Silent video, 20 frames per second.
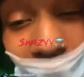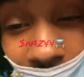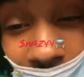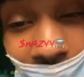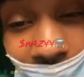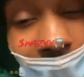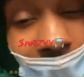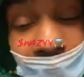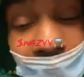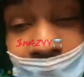
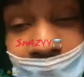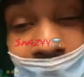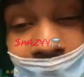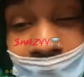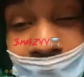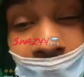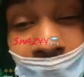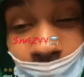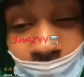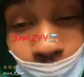
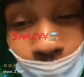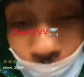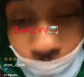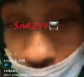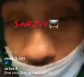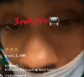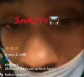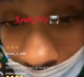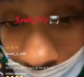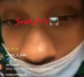Anthony De La
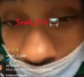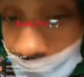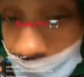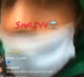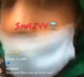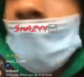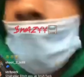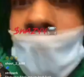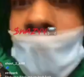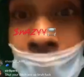Hoya,
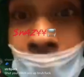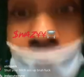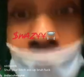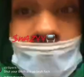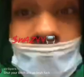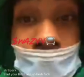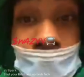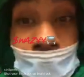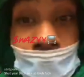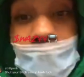none of
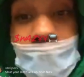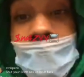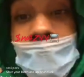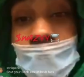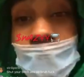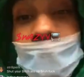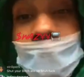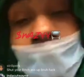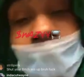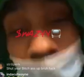that.
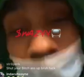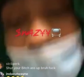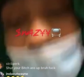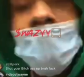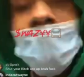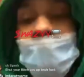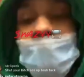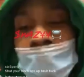You hear me?